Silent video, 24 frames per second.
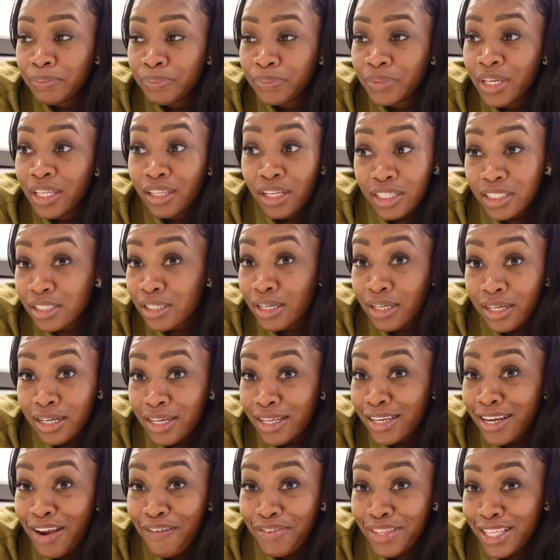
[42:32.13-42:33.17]
it looks good
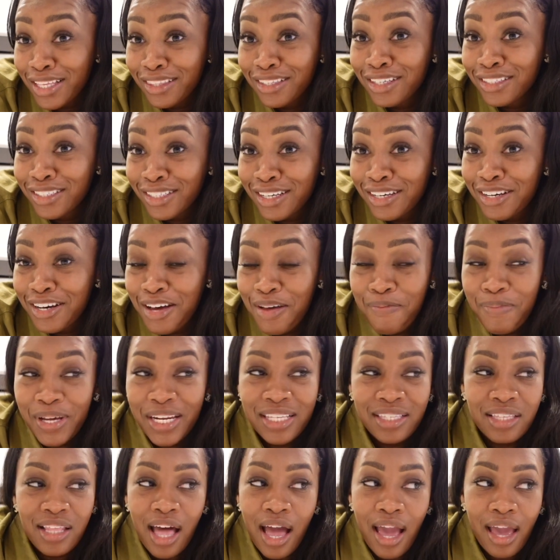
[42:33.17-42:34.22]
and everything looks good, but
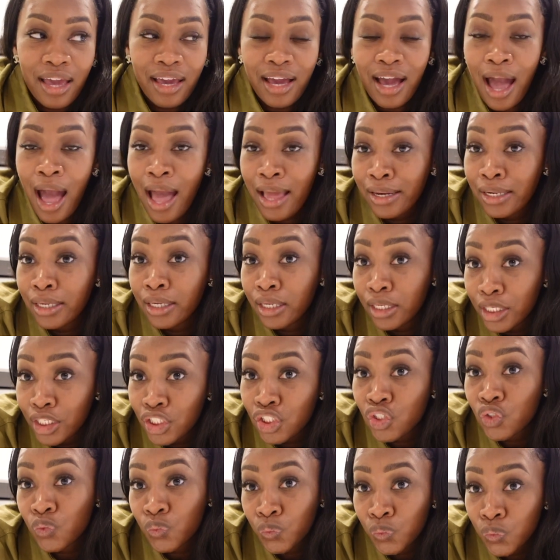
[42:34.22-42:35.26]
it's like I
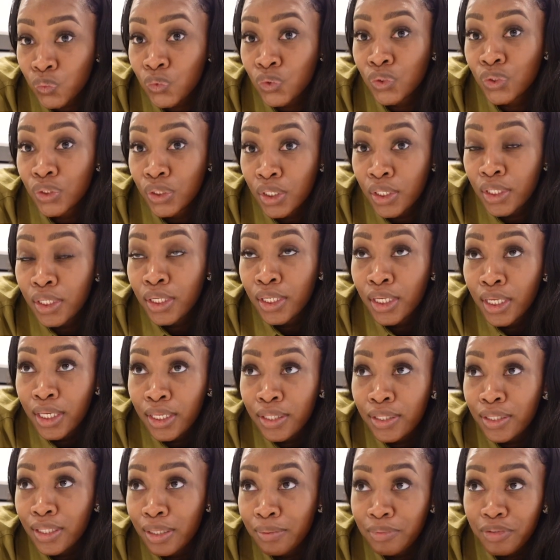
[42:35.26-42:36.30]
need
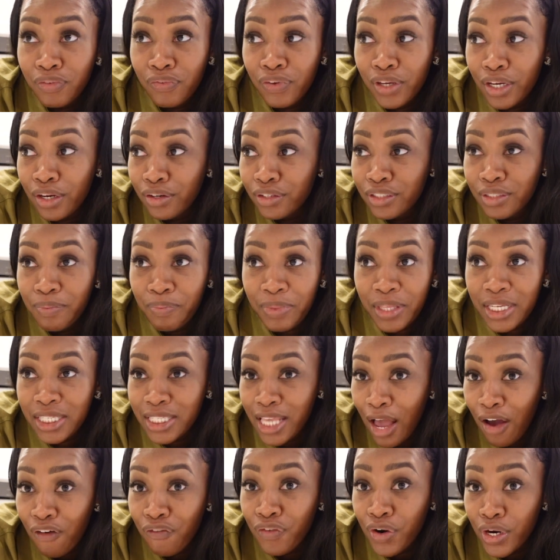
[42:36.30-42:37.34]
them to figure some things
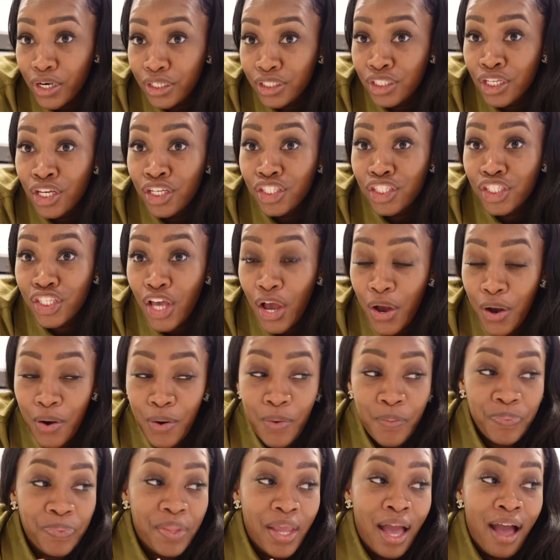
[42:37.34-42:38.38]
out first.
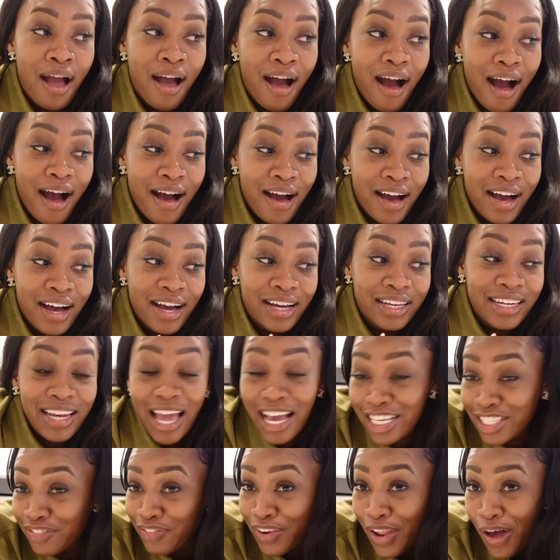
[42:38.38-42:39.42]
So
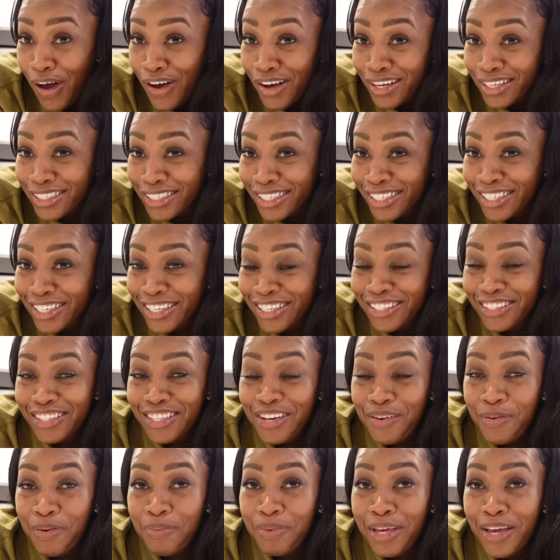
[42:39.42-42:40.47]
next vlog,
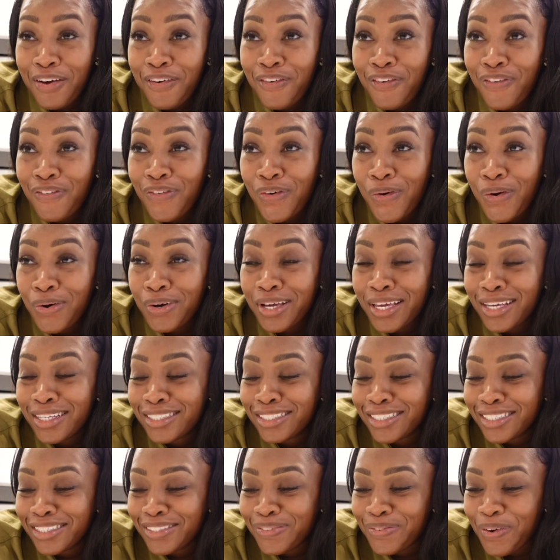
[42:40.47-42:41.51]
there will be a full
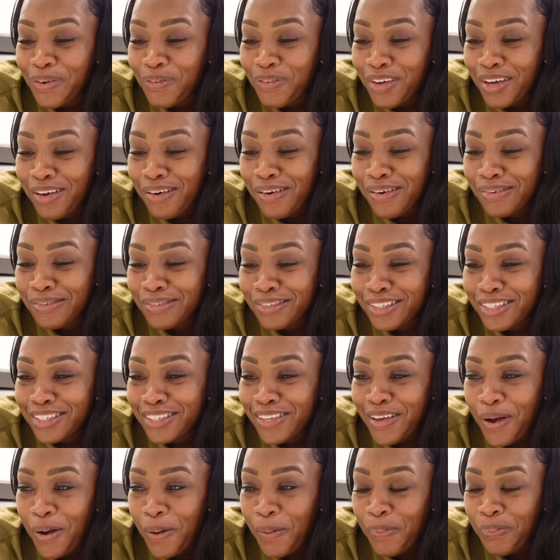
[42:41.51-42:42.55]
kitchen reveal.
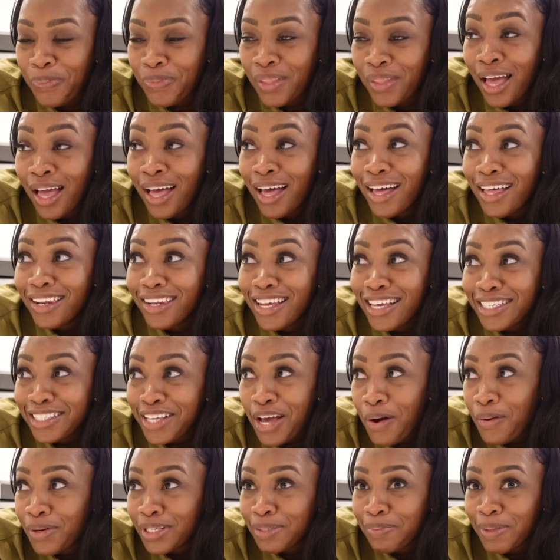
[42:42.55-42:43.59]
So let's
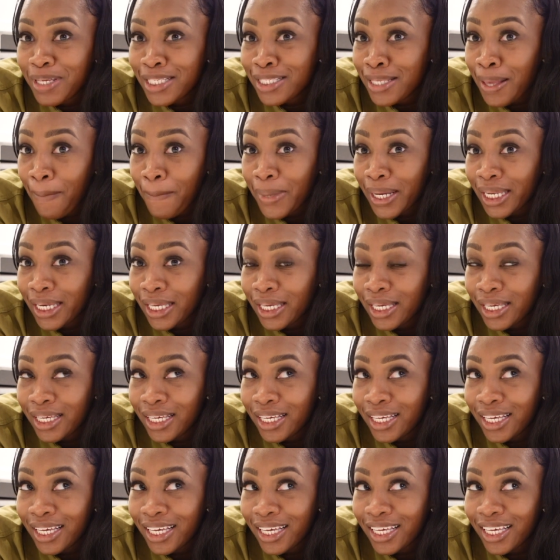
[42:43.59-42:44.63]
go and spend some
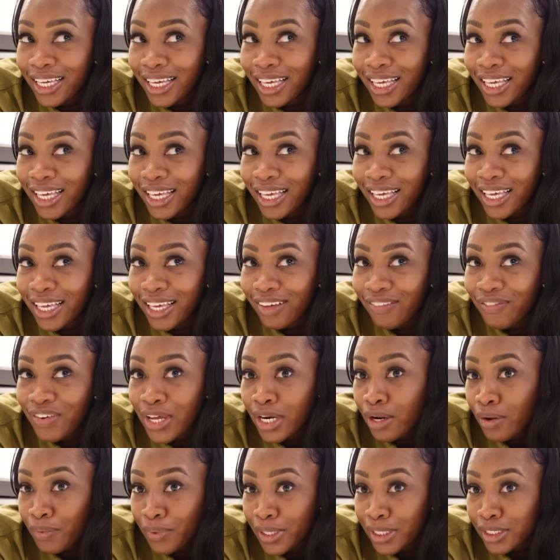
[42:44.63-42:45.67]
money for
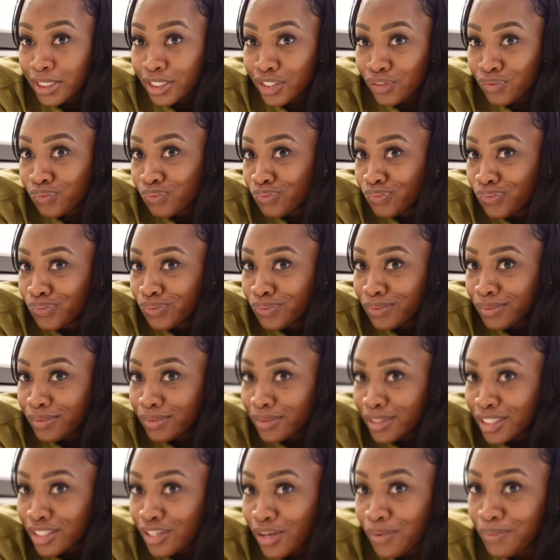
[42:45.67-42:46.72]
no reason.
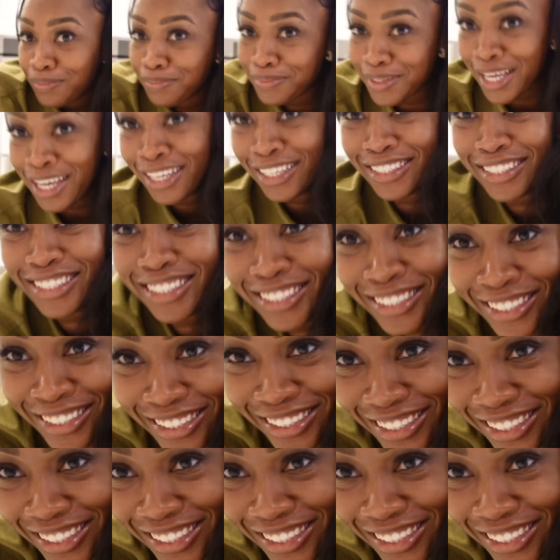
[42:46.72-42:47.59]
Let's go.